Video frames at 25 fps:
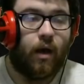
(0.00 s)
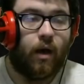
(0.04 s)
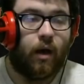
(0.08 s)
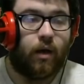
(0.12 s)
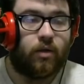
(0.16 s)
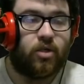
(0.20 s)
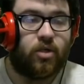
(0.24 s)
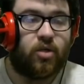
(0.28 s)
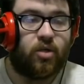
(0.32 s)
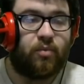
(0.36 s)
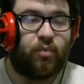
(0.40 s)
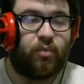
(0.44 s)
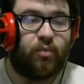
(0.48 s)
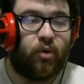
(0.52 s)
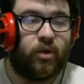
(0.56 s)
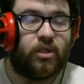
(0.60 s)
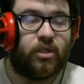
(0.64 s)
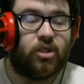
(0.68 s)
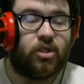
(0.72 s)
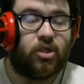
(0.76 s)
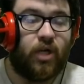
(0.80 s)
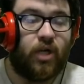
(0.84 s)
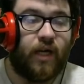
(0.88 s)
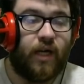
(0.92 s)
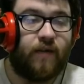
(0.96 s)
2 points
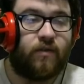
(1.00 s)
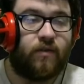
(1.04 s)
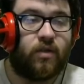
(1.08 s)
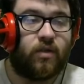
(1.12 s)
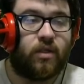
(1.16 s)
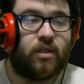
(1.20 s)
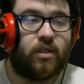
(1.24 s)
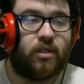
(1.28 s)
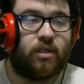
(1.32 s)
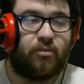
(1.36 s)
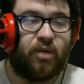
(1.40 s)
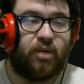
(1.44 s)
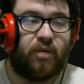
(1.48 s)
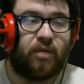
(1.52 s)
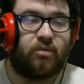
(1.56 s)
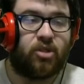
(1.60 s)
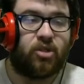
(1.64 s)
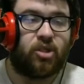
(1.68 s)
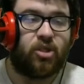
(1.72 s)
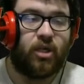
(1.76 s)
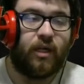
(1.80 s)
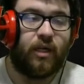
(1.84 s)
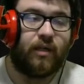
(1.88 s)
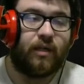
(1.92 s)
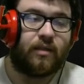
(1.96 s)
travel into Primal
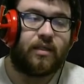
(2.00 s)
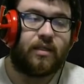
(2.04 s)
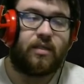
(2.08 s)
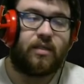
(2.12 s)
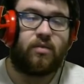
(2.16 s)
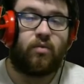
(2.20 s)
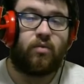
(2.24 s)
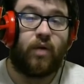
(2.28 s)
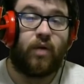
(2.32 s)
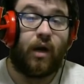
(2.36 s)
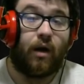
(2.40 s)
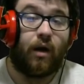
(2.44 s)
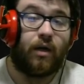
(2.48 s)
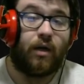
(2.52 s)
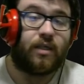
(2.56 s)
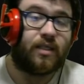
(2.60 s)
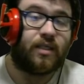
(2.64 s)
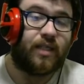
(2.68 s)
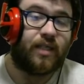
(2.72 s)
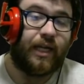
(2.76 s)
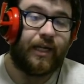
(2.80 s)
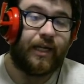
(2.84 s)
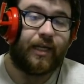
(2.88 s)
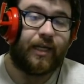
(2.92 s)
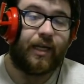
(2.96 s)
Strength. Since we are
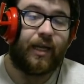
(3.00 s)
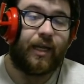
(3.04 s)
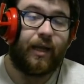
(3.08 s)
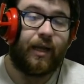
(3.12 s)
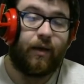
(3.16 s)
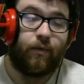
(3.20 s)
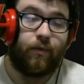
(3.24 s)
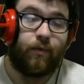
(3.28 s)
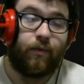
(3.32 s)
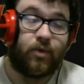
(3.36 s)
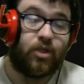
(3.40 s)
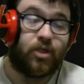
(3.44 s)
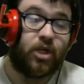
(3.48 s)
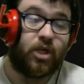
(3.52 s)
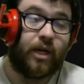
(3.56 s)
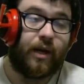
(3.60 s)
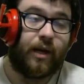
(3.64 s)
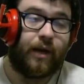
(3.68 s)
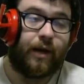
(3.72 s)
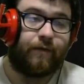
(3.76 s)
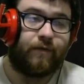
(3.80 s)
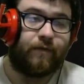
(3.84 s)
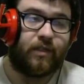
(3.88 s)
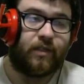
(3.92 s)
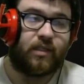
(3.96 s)
stacking health regen,
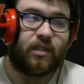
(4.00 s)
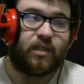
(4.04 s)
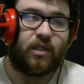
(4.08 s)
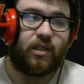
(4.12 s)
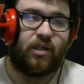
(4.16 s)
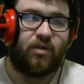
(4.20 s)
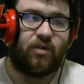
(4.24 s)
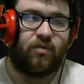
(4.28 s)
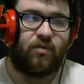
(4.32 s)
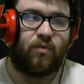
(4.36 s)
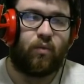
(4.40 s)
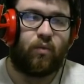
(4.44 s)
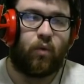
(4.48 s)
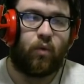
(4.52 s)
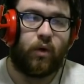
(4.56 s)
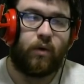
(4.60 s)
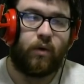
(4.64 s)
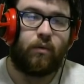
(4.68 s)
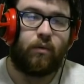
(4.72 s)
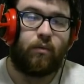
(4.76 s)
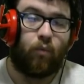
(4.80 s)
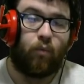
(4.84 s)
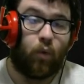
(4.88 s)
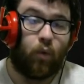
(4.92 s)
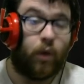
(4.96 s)
obviously you would
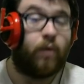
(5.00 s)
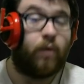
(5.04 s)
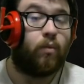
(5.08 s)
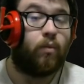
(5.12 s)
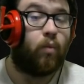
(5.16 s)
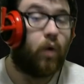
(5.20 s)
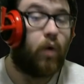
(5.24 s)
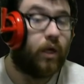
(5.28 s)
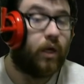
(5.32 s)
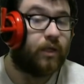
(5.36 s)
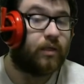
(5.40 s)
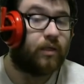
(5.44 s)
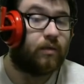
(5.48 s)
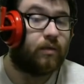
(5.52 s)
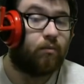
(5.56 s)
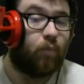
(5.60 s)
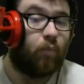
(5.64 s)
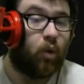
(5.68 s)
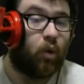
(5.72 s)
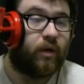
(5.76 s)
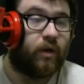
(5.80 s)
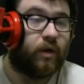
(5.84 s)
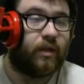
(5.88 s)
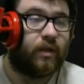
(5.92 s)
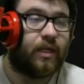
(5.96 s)
want
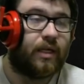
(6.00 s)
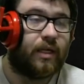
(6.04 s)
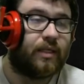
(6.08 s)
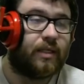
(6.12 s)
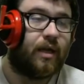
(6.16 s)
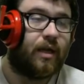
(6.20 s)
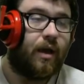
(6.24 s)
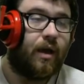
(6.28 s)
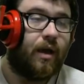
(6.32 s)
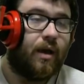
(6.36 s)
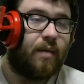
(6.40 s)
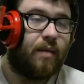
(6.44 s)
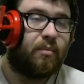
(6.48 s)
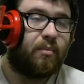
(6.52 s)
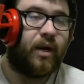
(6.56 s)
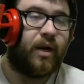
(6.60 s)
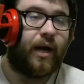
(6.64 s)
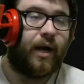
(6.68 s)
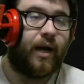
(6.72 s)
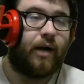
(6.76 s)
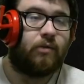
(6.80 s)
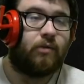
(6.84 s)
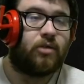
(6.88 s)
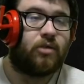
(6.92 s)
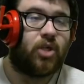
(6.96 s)
more of these, but
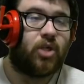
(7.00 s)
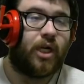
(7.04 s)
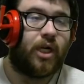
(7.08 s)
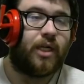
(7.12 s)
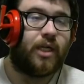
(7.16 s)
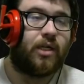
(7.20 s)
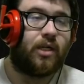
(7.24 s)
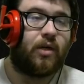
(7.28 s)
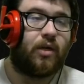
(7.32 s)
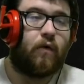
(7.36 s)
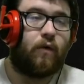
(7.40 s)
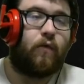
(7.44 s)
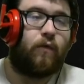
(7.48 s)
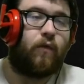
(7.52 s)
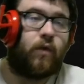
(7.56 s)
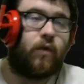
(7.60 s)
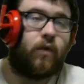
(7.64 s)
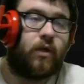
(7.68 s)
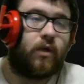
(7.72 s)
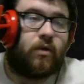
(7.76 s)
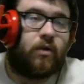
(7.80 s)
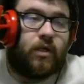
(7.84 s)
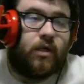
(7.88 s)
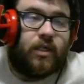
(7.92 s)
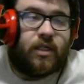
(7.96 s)
I was trying to go for
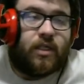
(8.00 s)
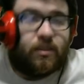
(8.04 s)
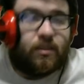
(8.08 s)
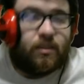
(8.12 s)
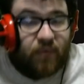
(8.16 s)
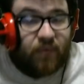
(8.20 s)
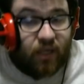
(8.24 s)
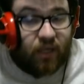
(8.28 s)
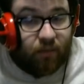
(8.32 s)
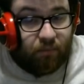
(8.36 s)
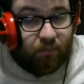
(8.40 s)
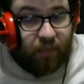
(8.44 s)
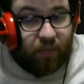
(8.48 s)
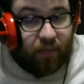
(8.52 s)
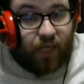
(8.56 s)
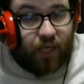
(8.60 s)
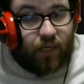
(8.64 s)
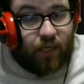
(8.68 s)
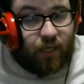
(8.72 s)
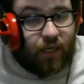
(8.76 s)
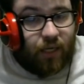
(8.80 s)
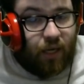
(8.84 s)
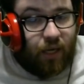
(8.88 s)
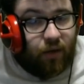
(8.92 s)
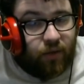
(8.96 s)
increased
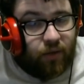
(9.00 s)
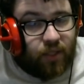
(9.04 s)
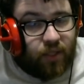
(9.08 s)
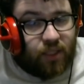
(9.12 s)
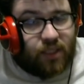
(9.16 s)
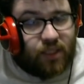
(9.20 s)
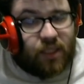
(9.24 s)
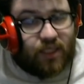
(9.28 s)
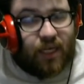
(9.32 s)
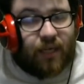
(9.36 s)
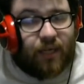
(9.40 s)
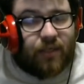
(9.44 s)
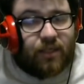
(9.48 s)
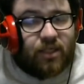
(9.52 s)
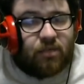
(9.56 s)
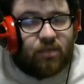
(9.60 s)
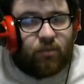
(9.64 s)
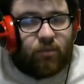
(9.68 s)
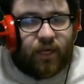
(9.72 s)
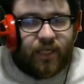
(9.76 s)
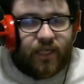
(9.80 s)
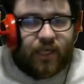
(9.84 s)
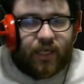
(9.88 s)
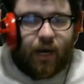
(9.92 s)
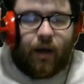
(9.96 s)
companion health instead, so
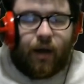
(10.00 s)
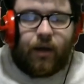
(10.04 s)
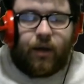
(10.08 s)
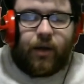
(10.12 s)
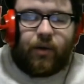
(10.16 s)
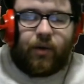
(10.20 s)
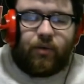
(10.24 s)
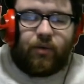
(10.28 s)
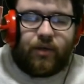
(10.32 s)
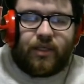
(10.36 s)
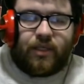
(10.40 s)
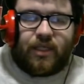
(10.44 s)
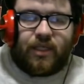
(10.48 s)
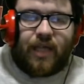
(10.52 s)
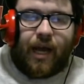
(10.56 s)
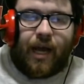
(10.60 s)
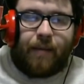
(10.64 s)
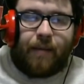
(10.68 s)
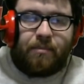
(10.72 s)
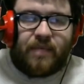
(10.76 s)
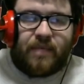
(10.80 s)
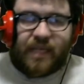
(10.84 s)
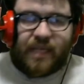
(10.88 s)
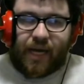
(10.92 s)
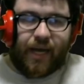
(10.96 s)
my doggo could
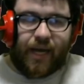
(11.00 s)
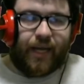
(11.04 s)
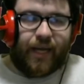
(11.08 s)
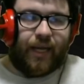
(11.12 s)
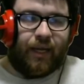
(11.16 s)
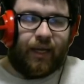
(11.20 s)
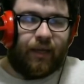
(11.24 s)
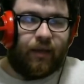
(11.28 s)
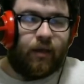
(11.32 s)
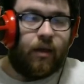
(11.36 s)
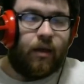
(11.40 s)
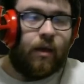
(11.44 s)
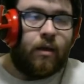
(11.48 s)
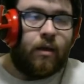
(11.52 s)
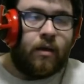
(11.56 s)
stop dying.